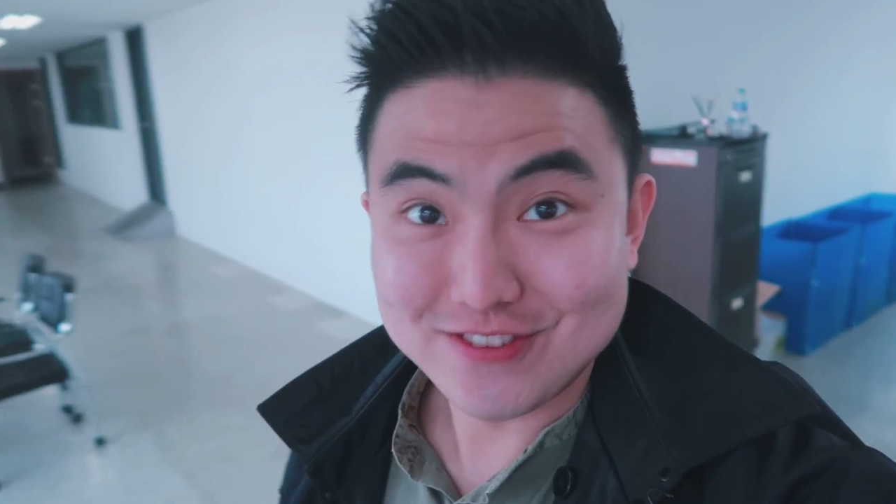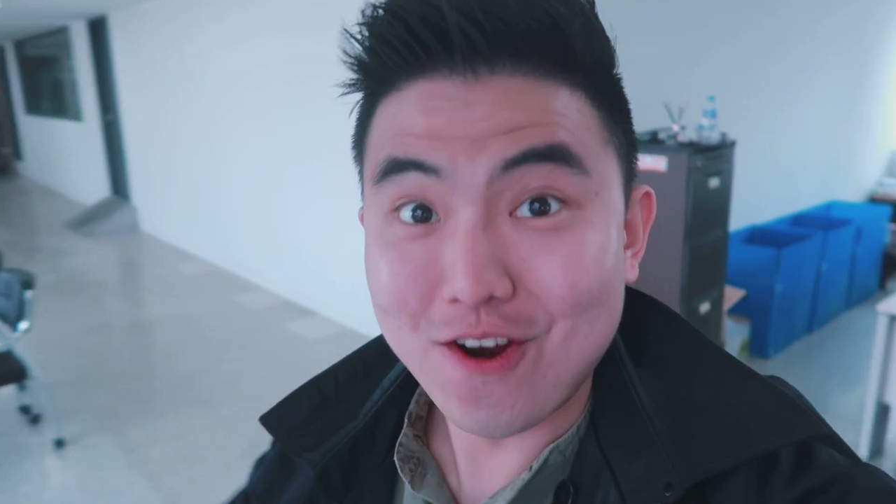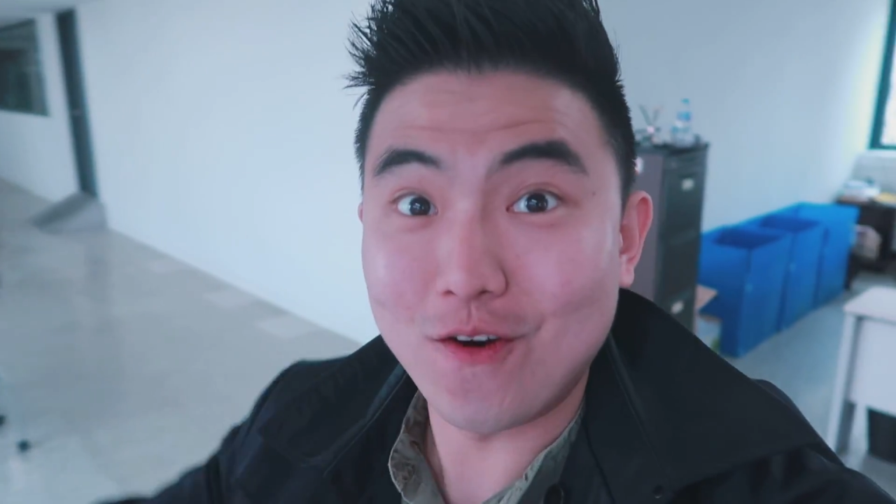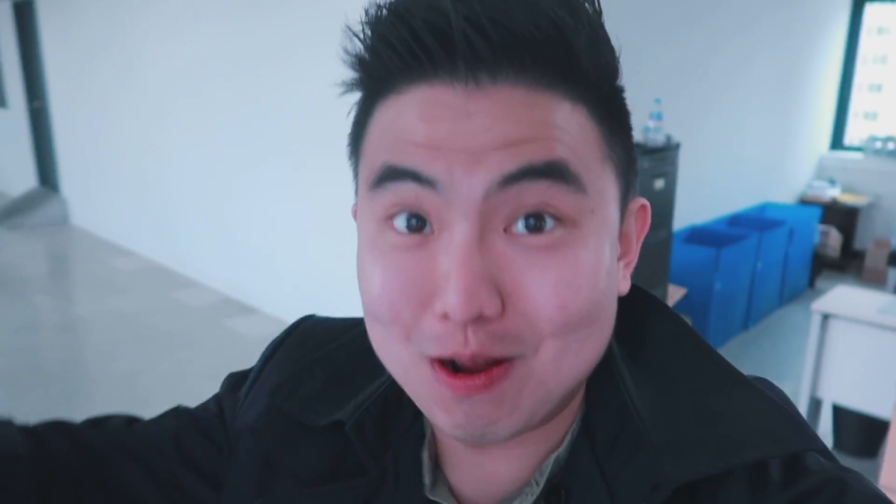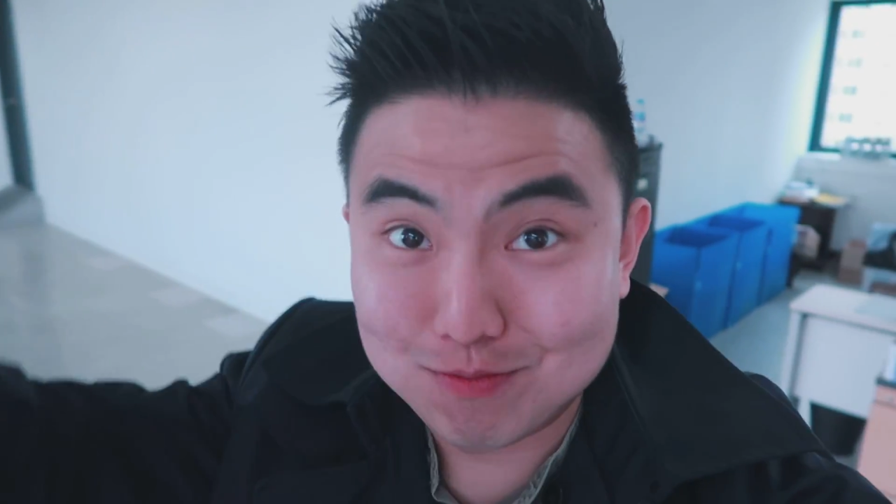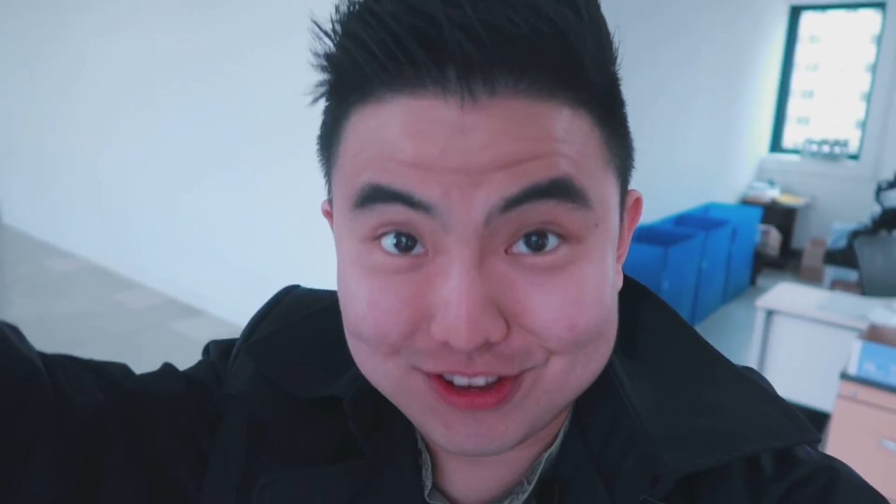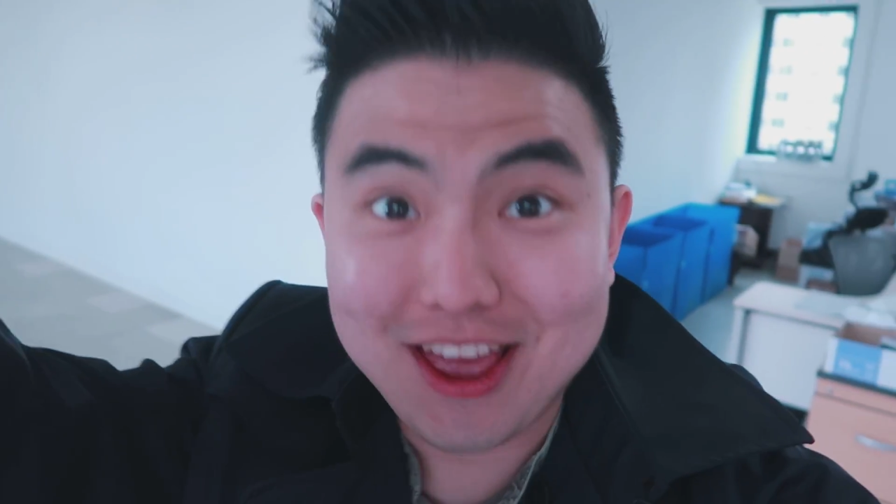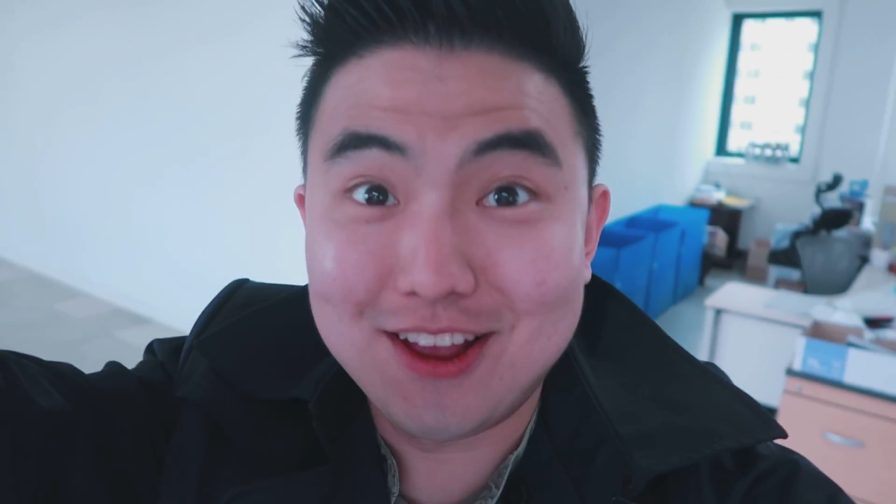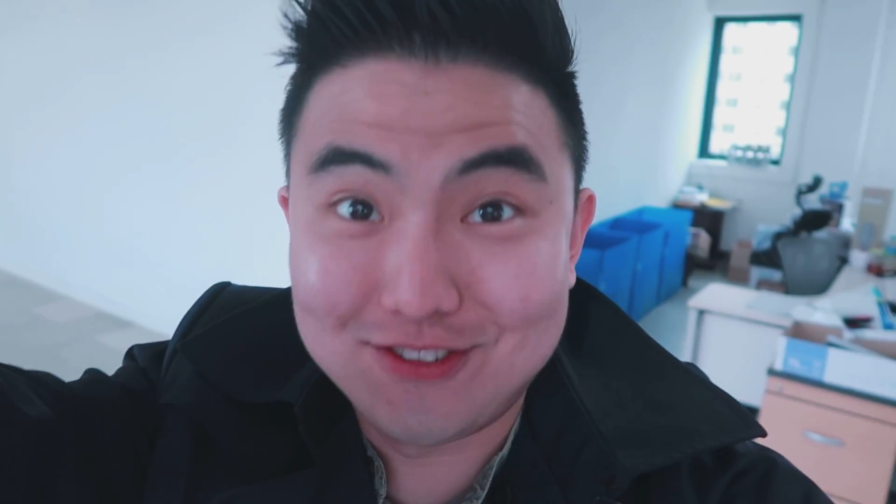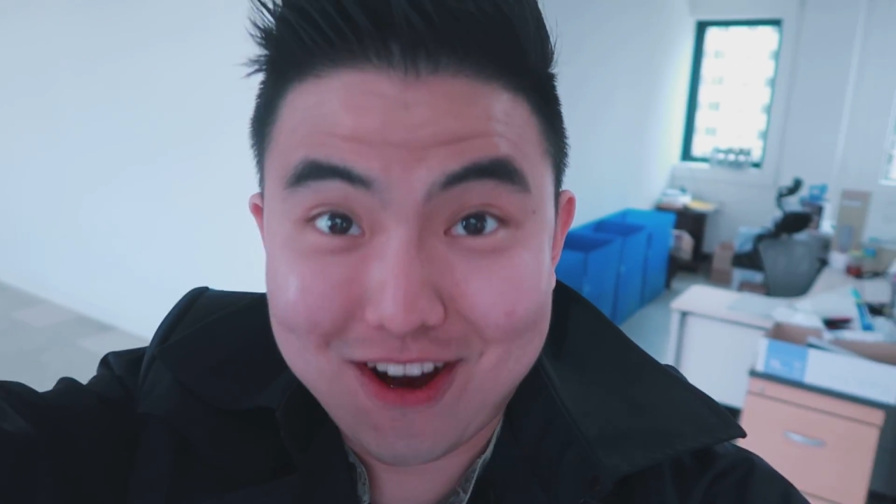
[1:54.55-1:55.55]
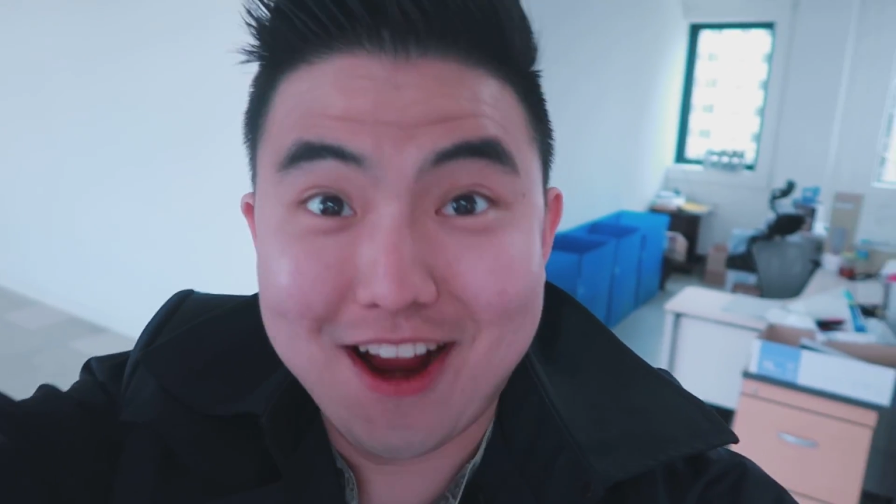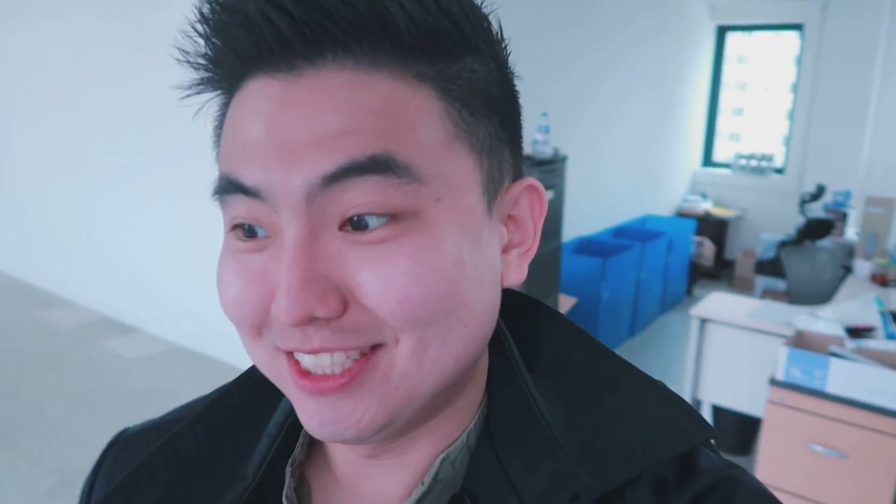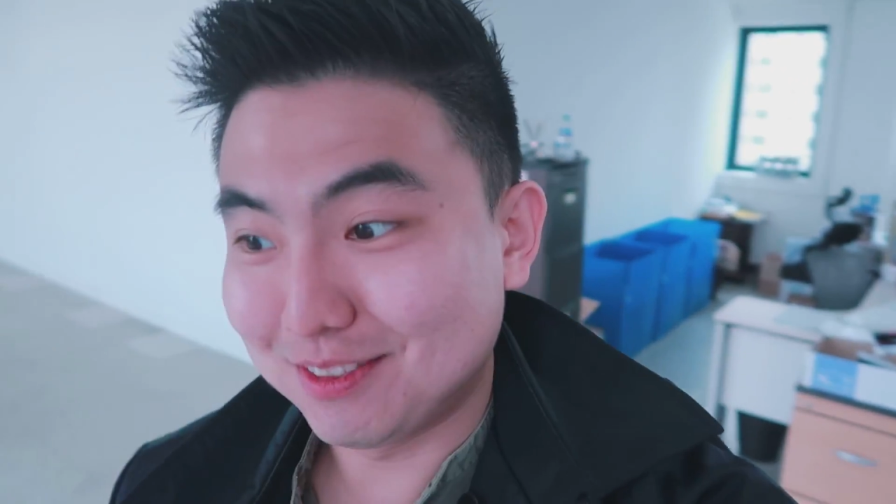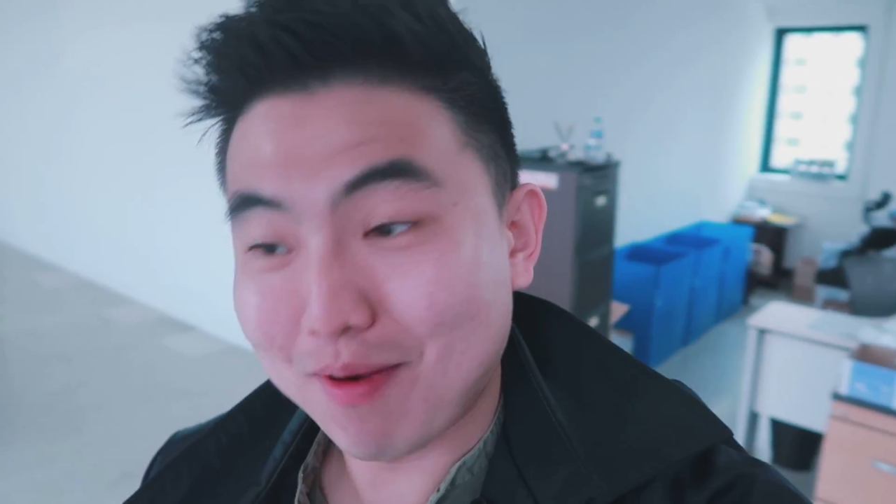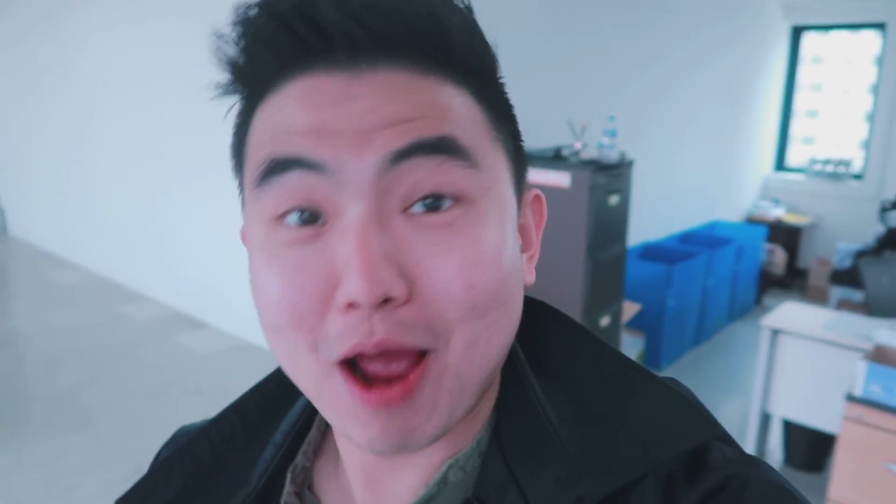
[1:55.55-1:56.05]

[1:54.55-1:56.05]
You know what I'm saying, right?